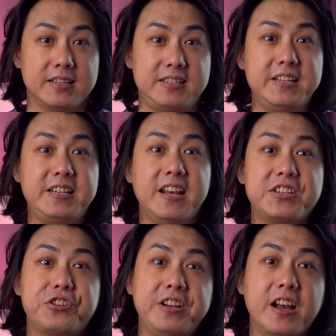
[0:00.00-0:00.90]

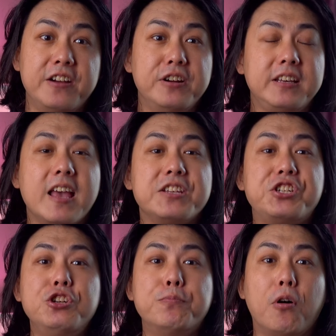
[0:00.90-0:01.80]
CT-S300 gets
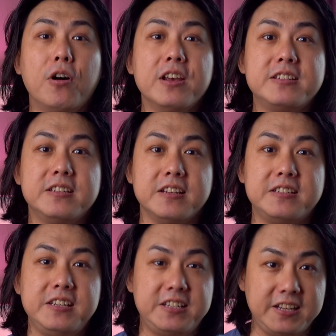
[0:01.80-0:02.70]
2 points, the
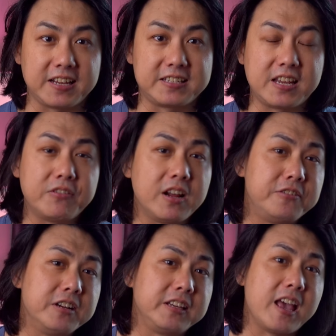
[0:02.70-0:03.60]

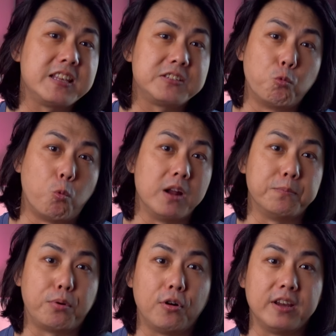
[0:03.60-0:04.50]
CT-X700 gets
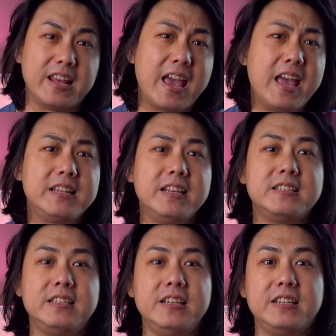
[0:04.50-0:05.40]
1 point, and the
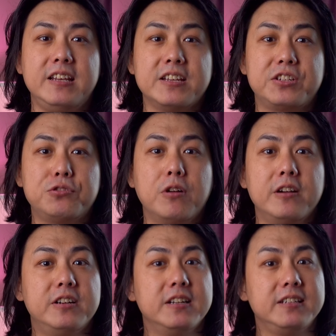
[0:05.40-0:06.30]

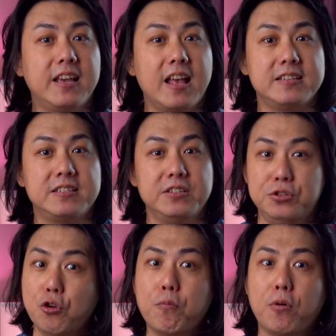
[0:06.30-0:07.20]
CT-S200 gets
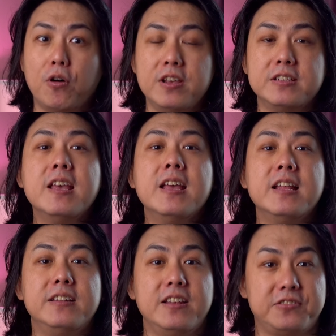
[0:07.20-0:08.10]
no points
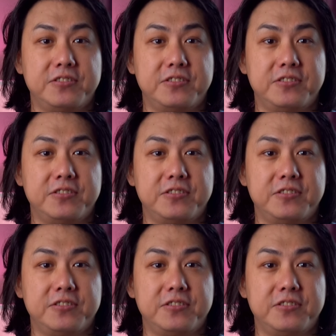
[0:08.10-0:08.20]
this